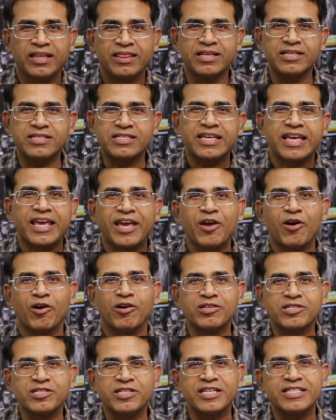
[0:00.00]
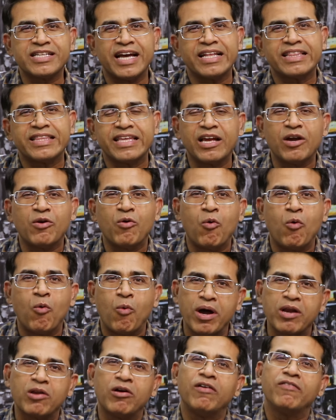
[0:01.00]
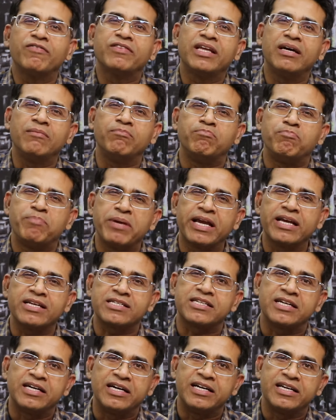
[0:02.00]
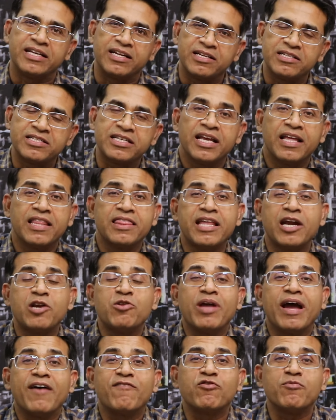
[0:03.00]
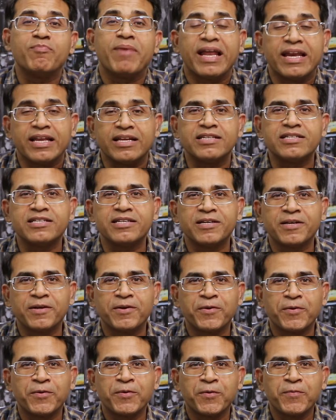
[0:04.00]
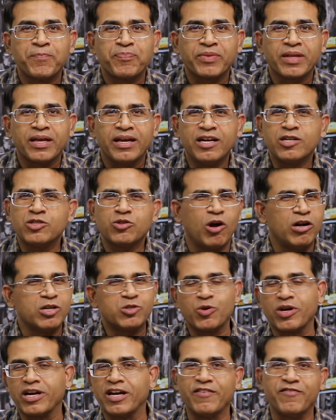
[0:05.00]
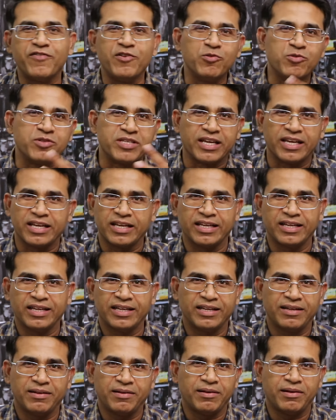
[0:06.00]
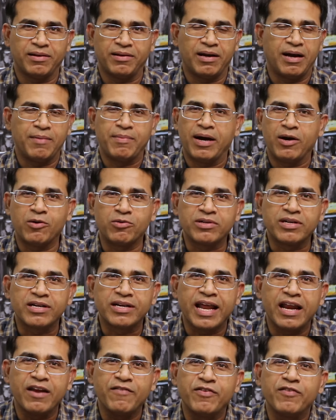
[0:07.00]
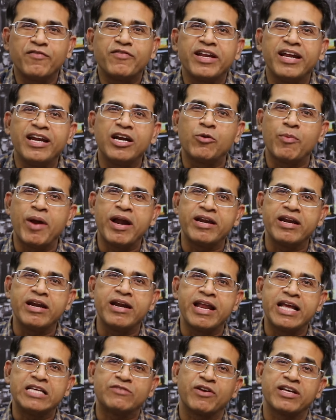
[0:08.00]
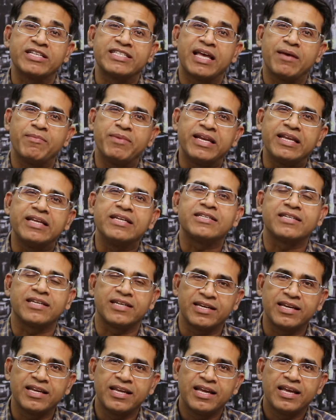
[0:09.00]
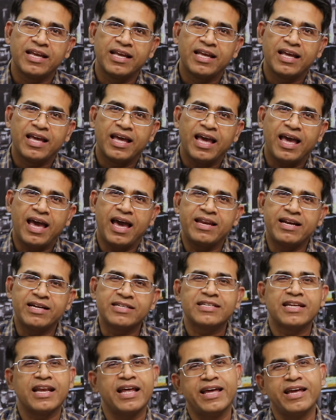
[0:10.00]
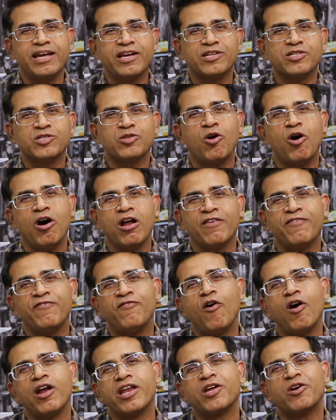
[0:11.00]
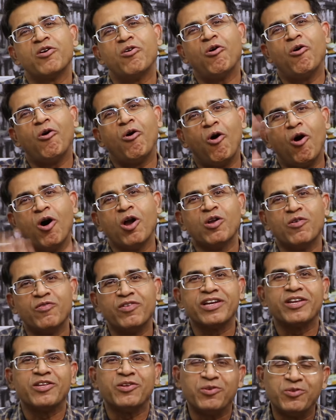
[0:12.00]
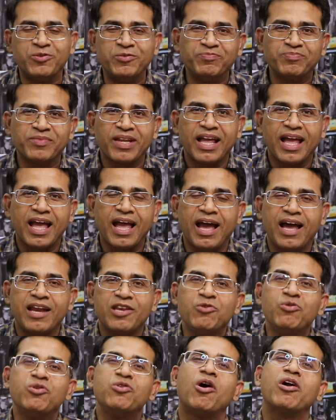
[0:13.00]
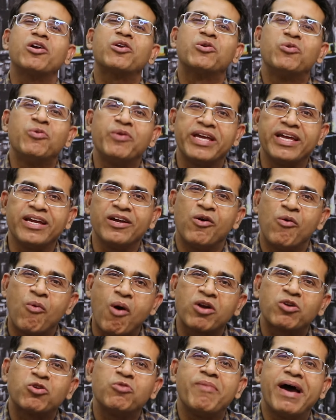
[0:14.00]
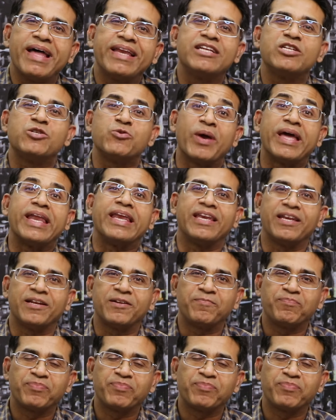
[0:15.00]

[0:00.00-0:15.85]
This chaos is, I think, one of the biggest hurdles that you have to manage. It's also confusing, about 10, 15, 20 days of examination. And it's like it's all falling all over you and you not knowing what to manage when.